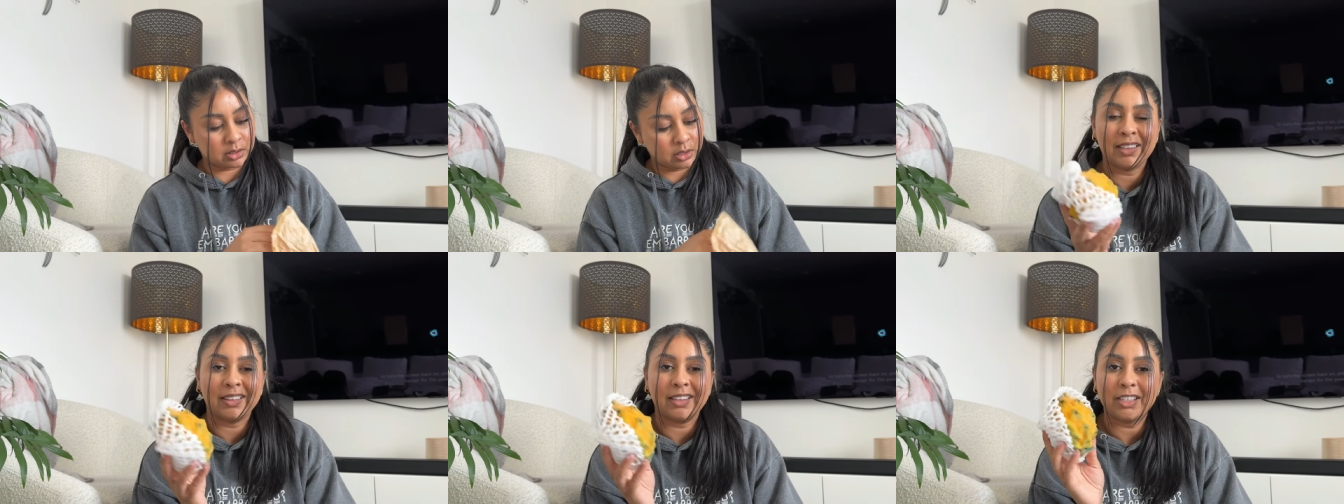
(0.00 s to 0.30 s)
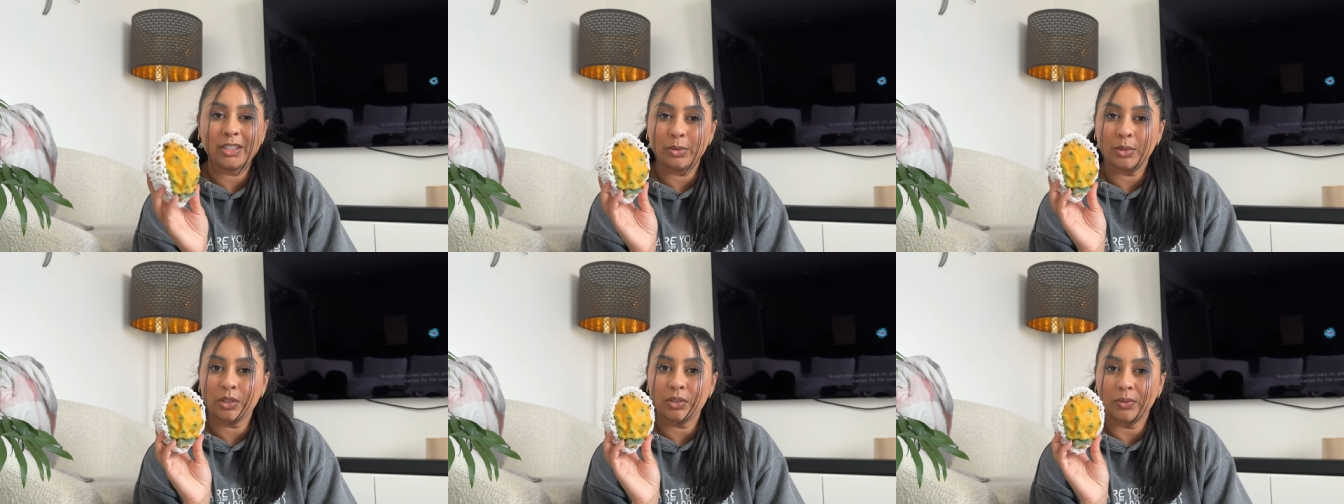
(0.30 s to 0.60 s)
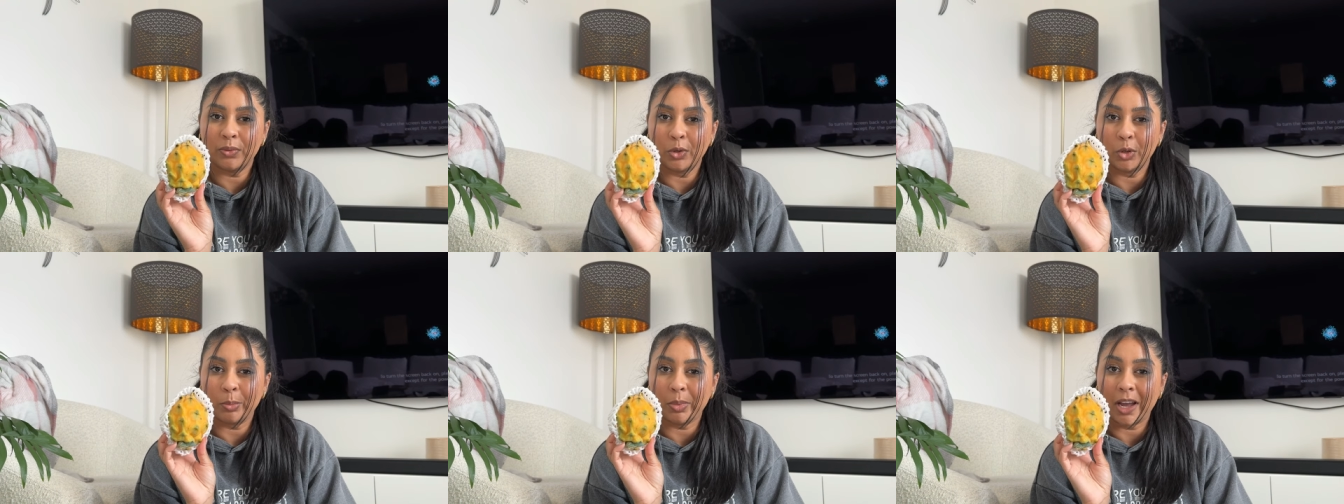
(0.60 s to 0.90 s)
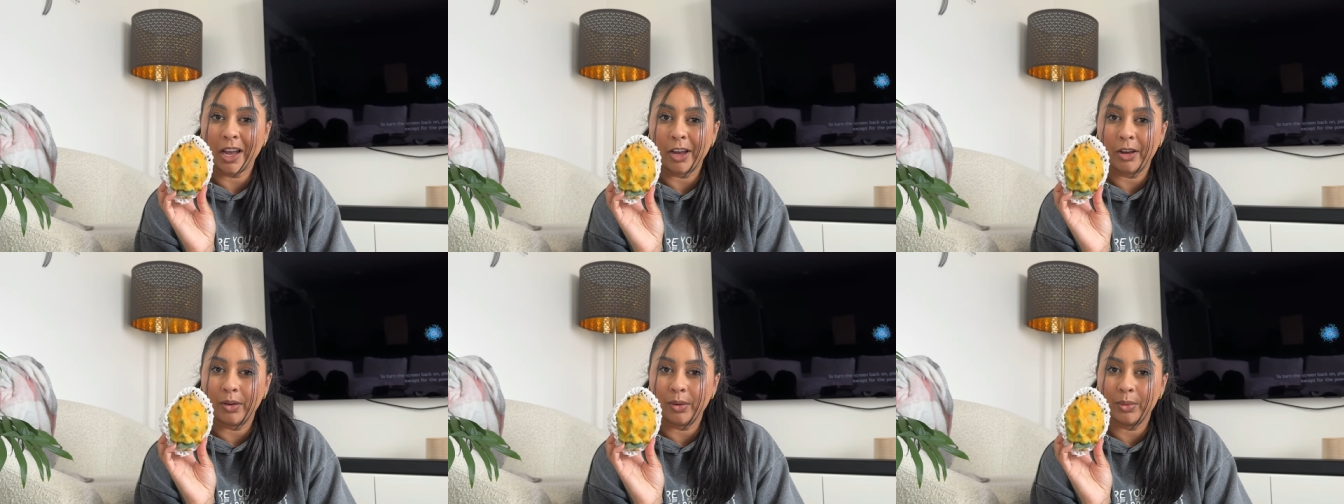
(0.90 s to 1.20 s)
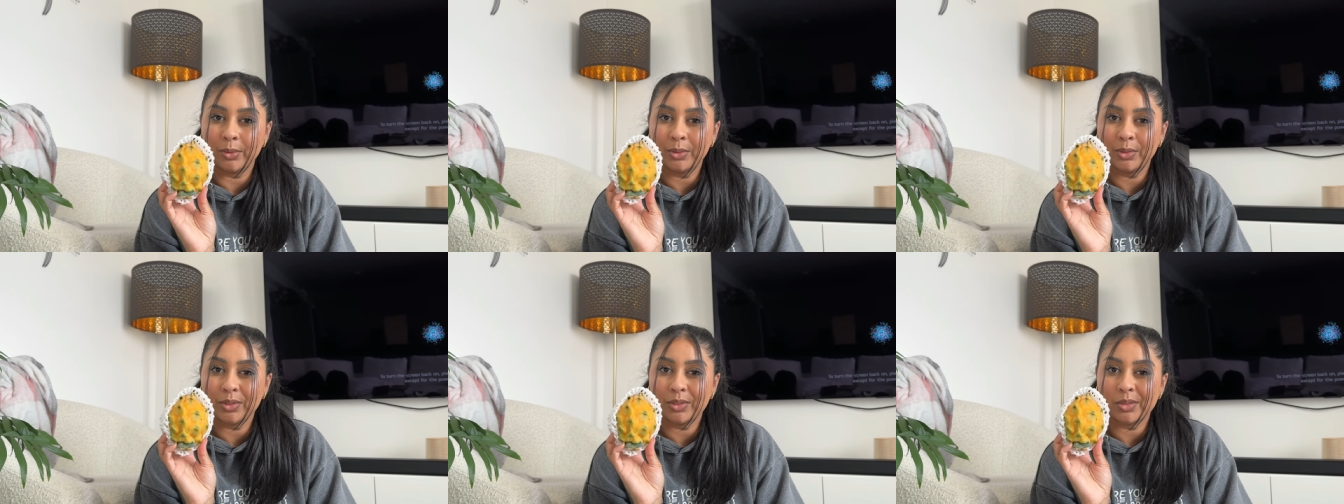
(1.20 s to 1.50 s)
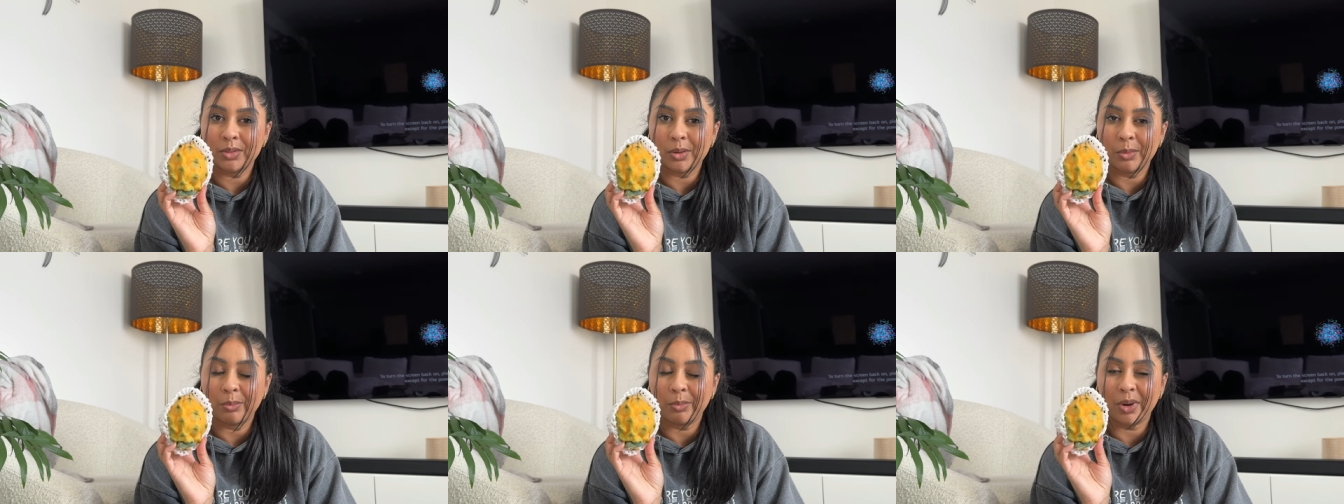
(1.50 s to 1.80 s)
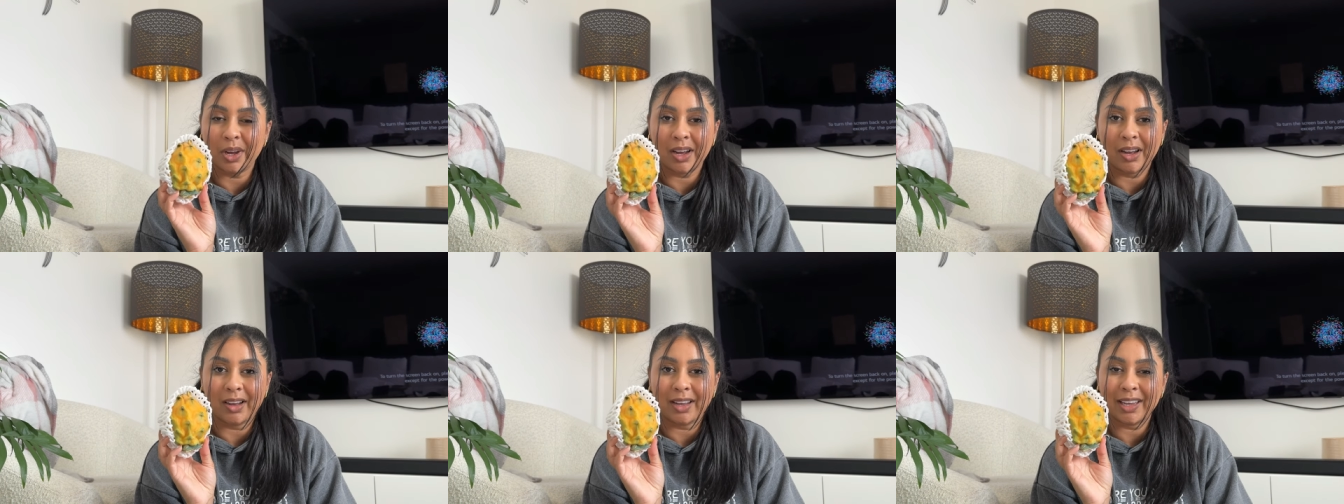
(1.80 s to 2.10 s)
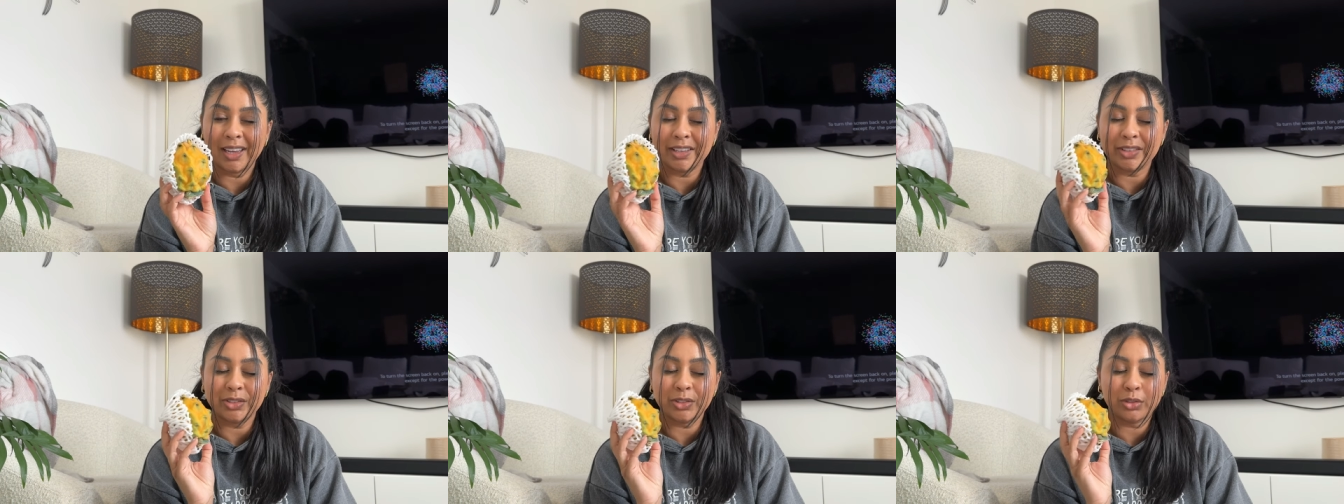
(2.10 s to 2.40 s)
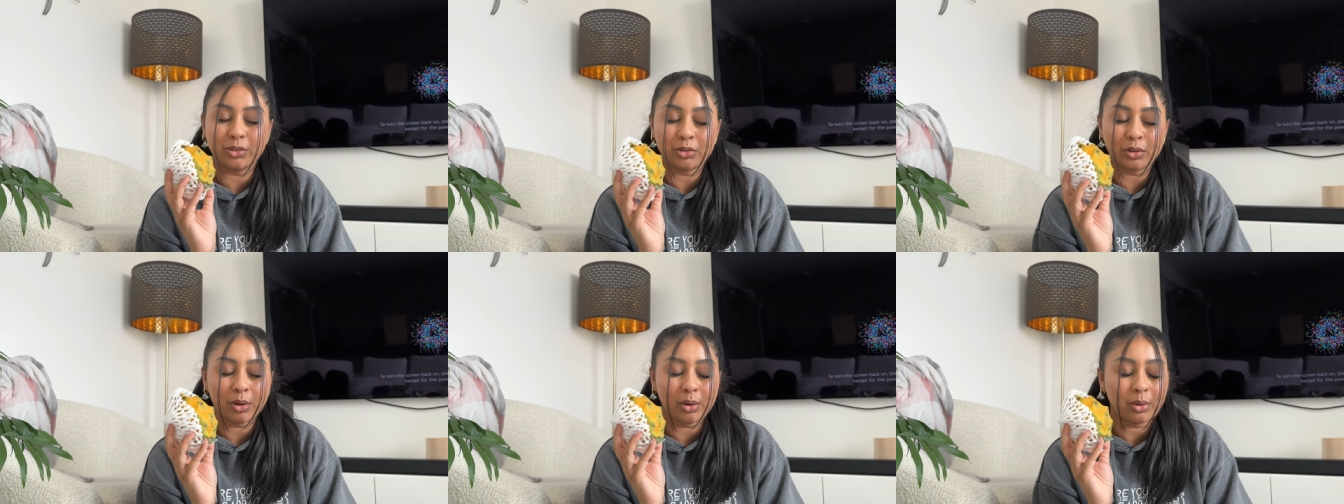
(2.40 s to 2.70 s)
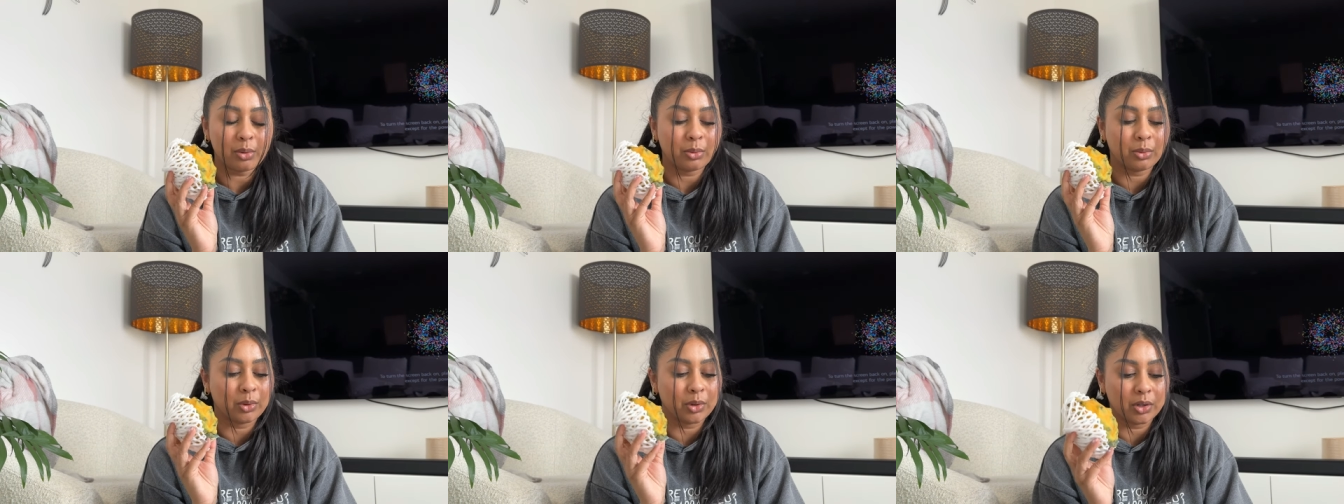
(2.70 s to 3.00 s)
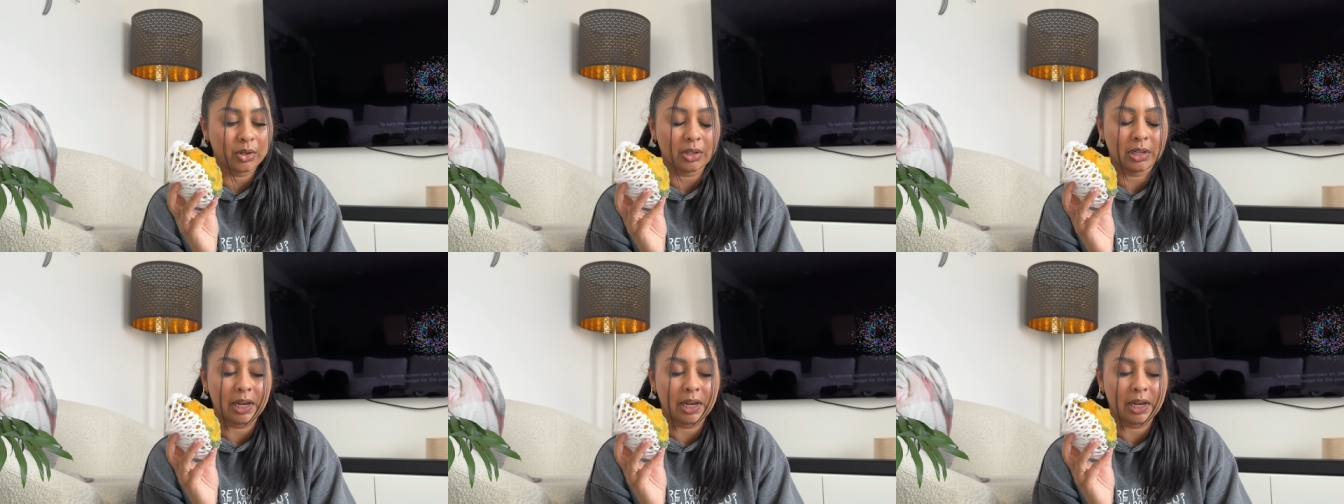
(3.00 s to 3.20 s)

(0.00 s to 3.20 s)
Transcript: This was four pounds, but it's so good.